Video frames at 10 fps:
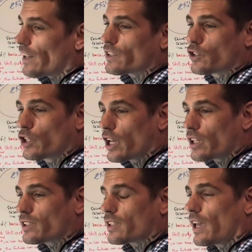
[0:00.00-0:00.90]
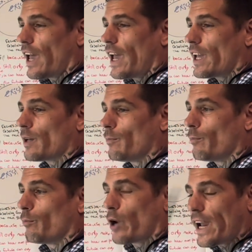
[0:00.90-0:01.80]
is just a
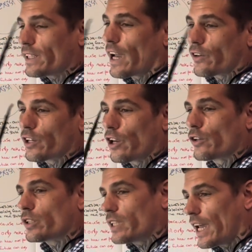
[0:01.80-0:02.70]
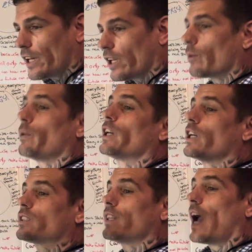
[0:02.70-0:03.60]
breakdown in understanding,
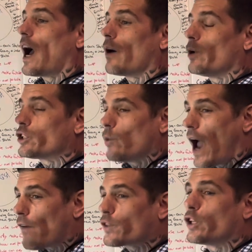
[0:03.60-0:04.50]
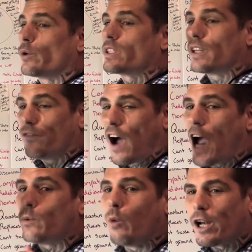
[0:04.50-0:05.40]
because what you have to do is
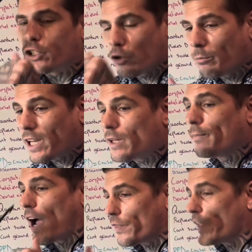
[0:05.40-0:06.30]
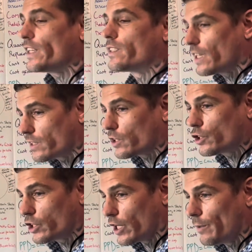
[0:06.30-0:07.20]
define what you mean by Theseus's
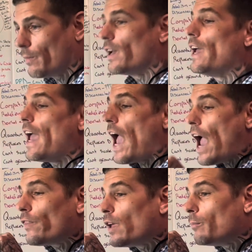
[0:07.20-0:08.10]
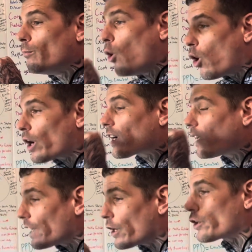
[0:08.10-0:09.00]
ship, and the more
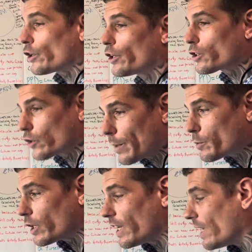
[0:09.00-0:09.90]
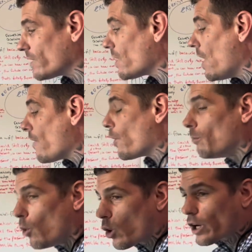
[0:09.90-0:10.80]
clear your description is, the
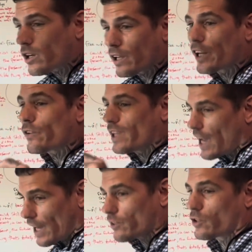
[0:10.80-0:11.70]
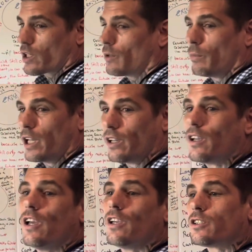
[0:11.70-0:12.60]
more clear the answer can be.
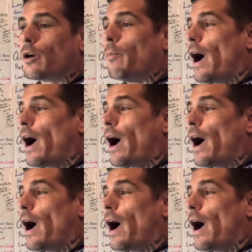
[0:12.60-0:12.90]
So